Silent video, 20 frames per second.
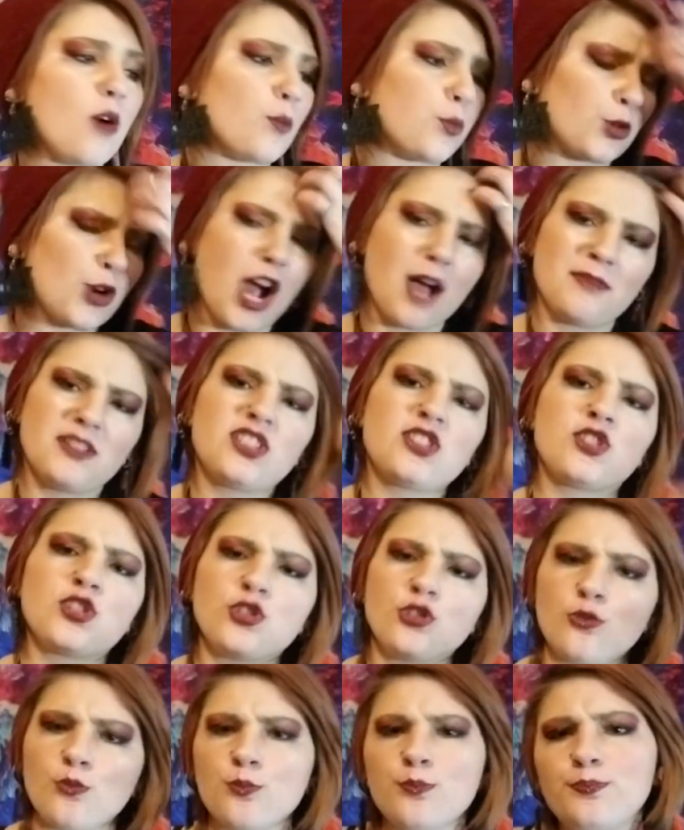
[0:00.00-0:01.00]
promised
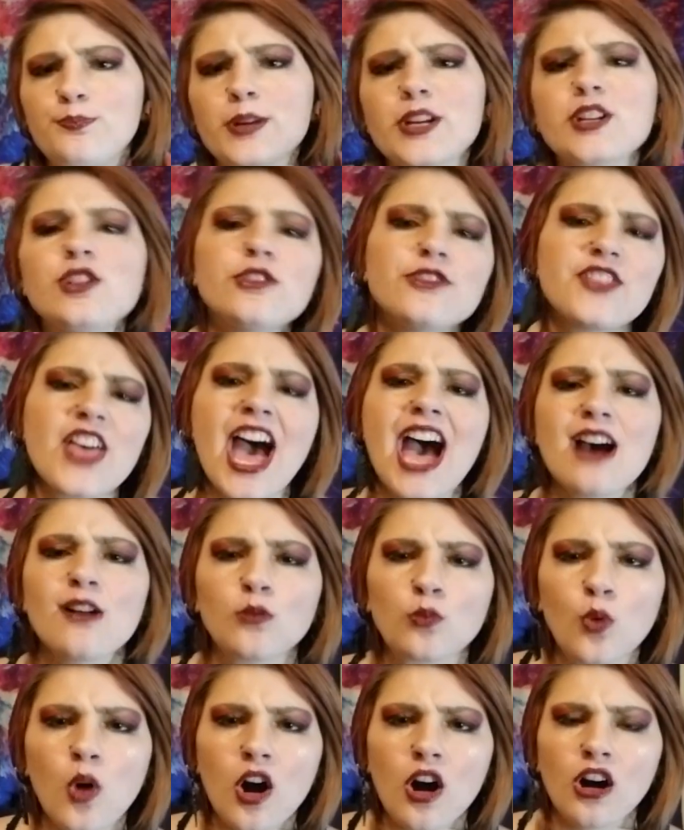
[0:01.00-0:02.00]
to build that
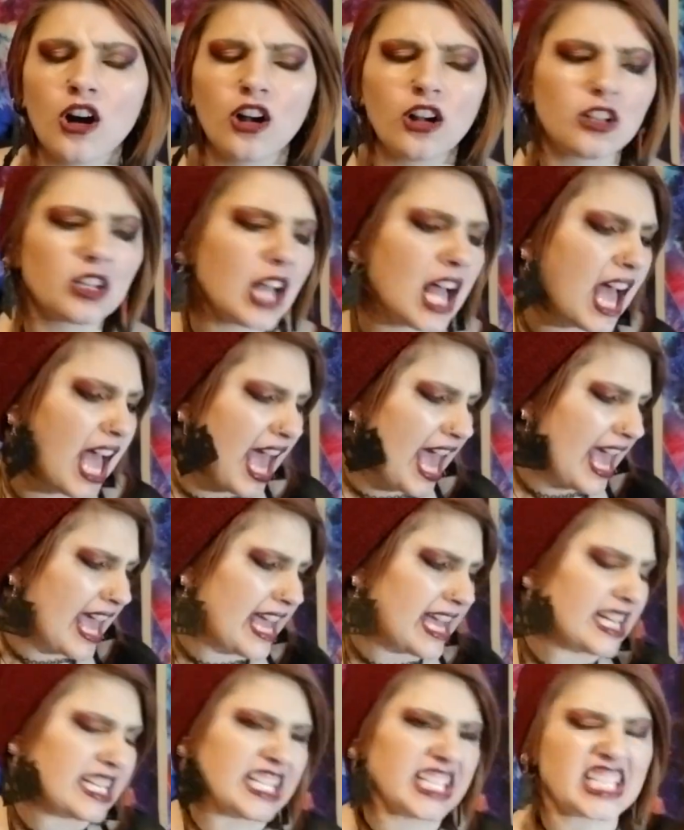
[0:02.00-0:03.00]
wall
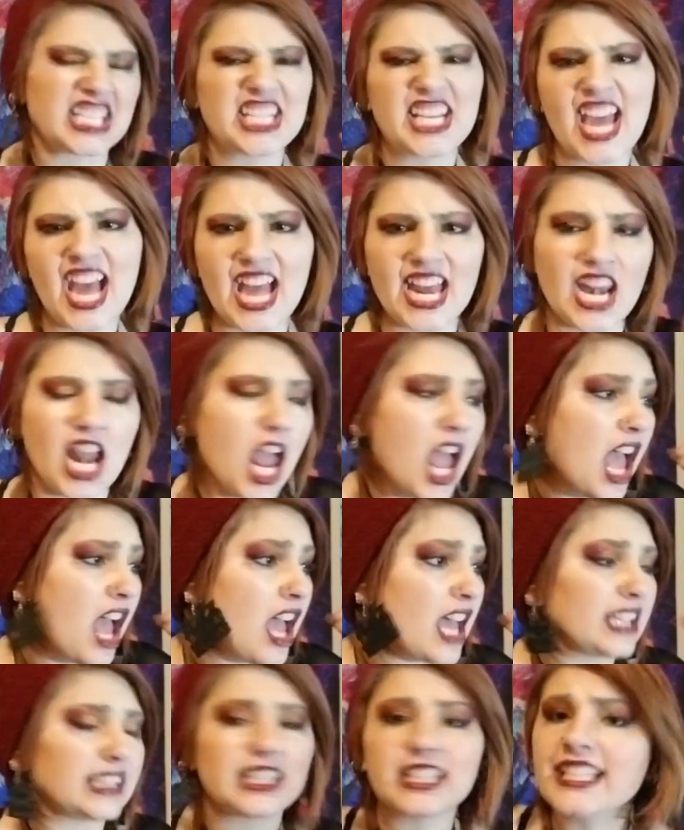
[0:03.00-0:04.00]
and get
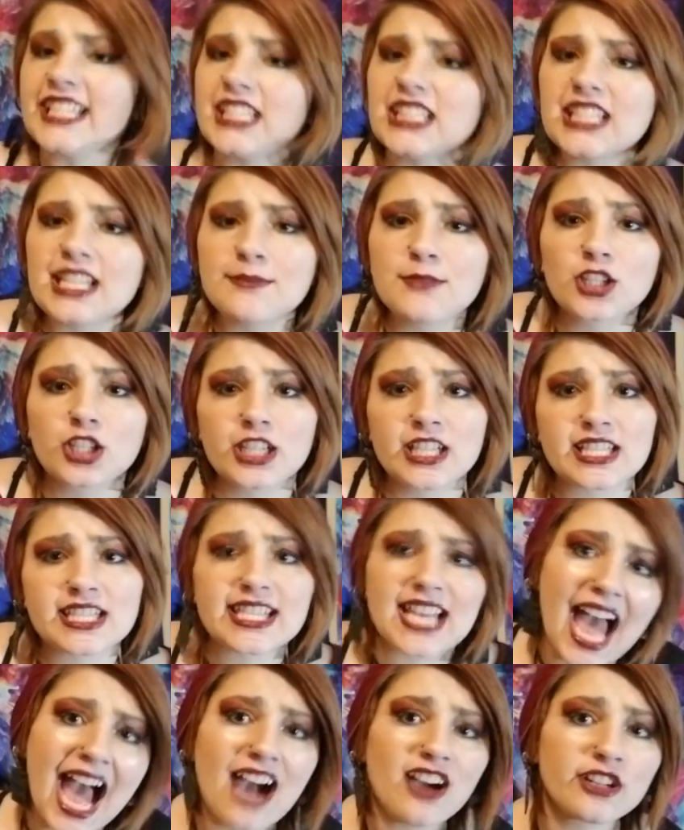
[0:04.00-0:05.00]
illegal immigrants
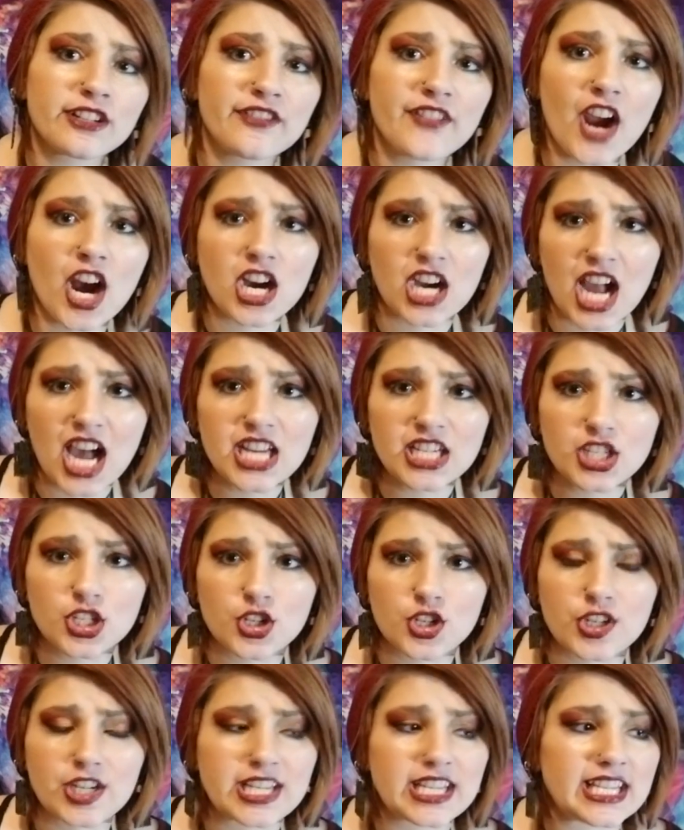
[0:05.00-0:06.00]
out of our
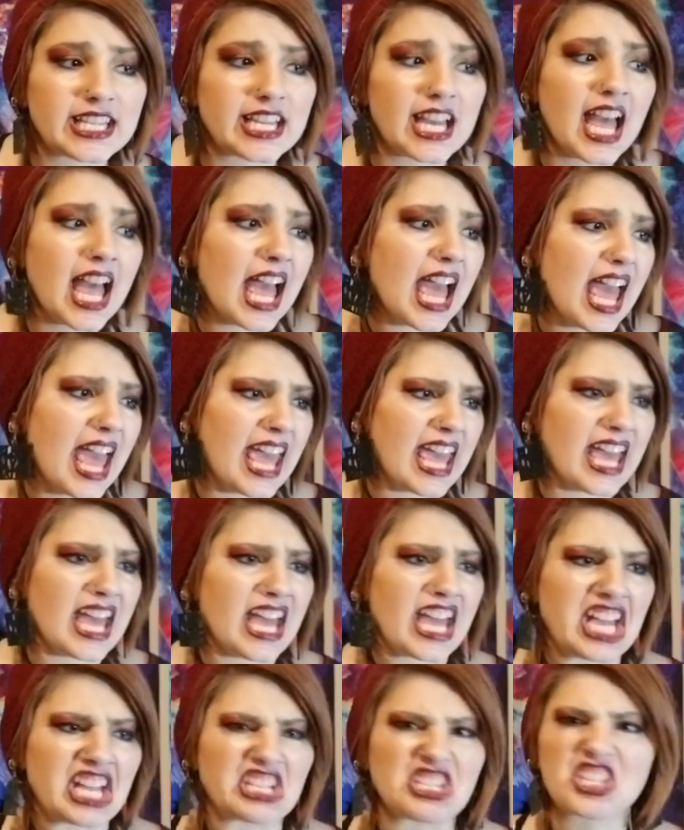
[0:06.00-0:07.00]
country
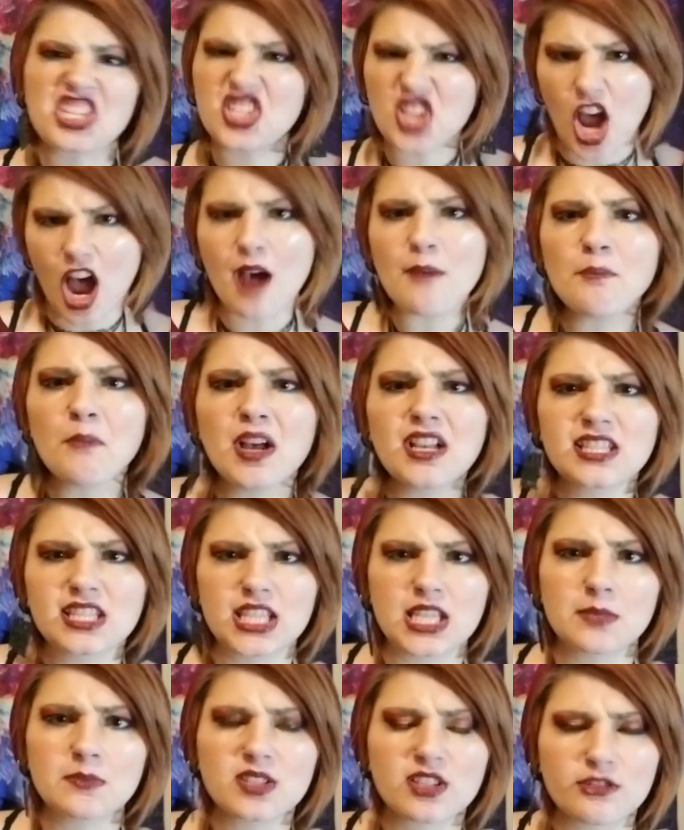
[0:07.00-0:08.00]
and stop
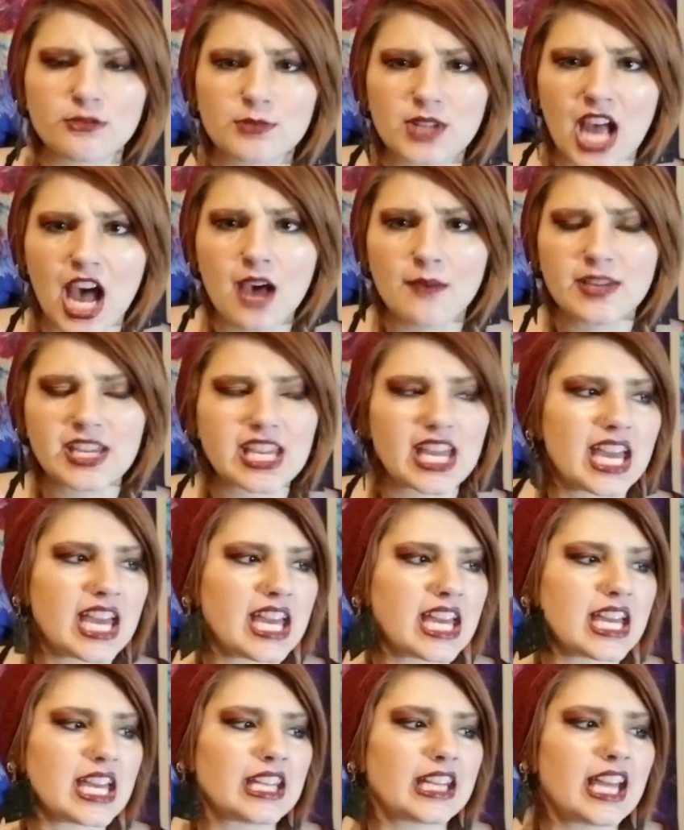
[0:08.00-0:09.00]
Muslims from coming
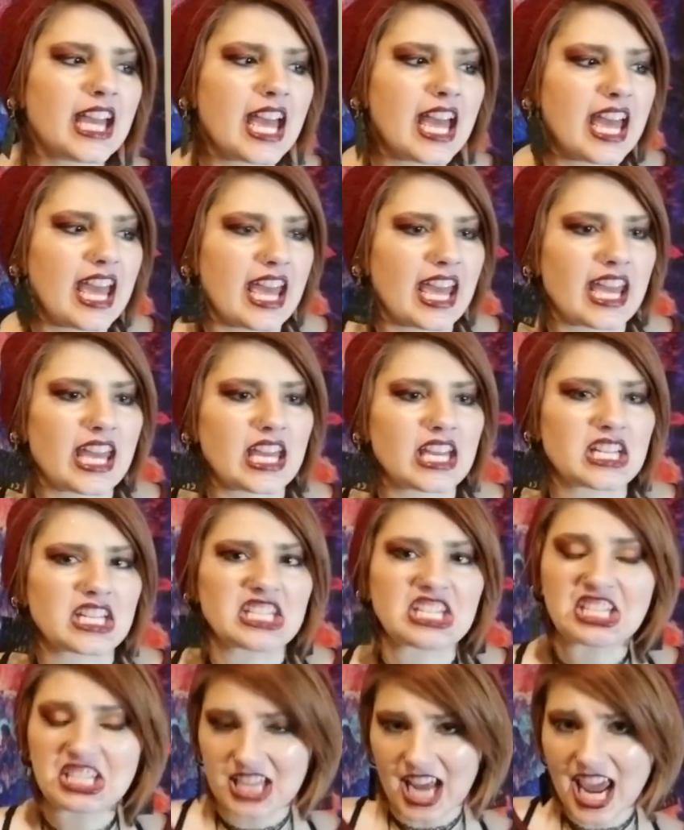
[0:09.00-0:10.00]
in and
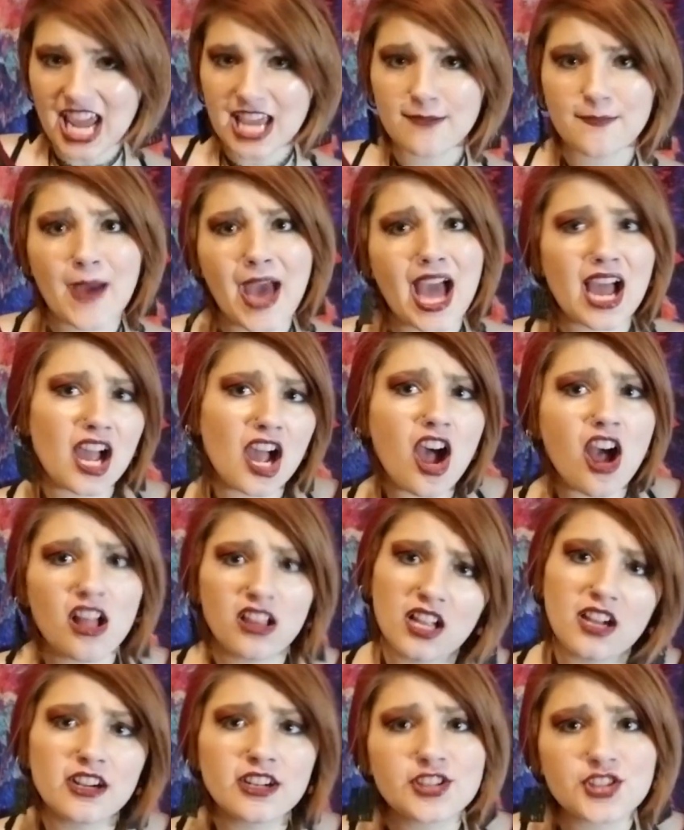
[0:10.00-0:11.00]
take back all
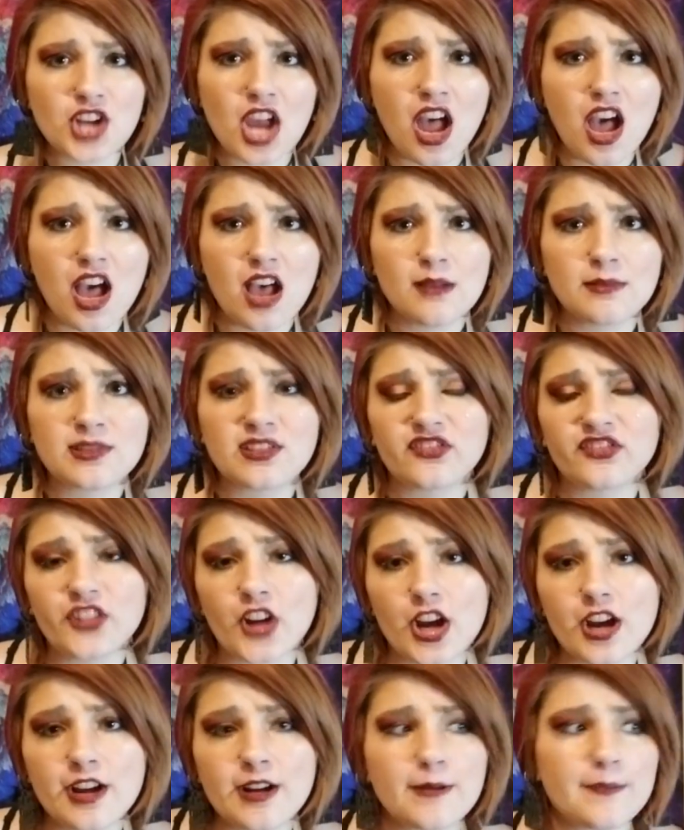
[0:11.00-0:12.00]
our jobs
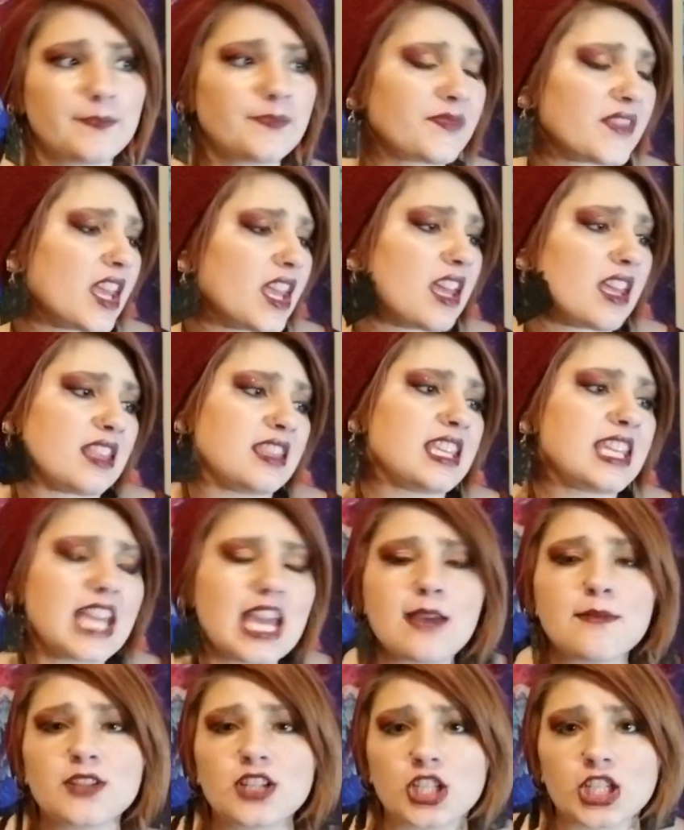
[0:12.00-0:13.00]
from the
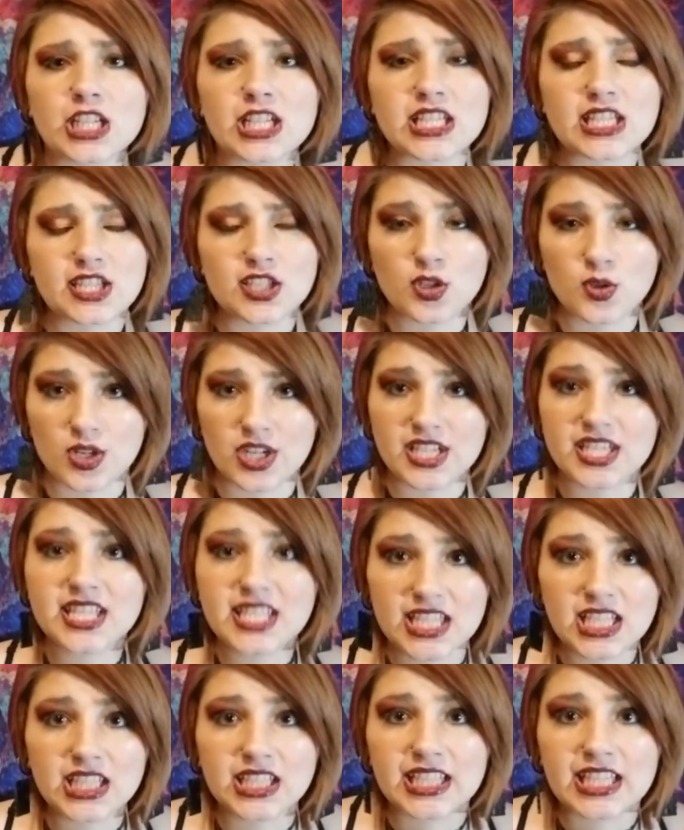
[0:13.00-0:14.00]
immigrants who are
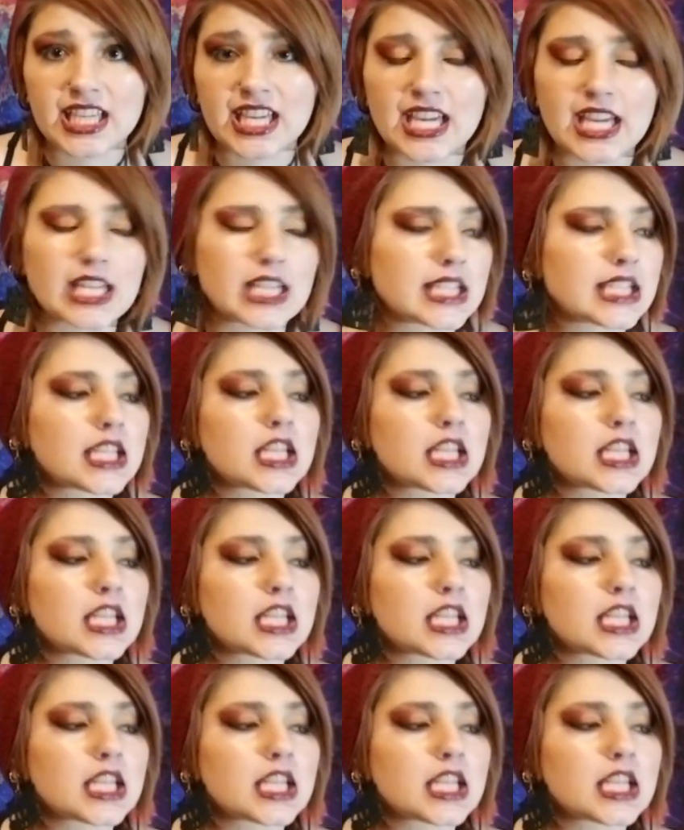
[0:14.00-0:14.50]
stealing it.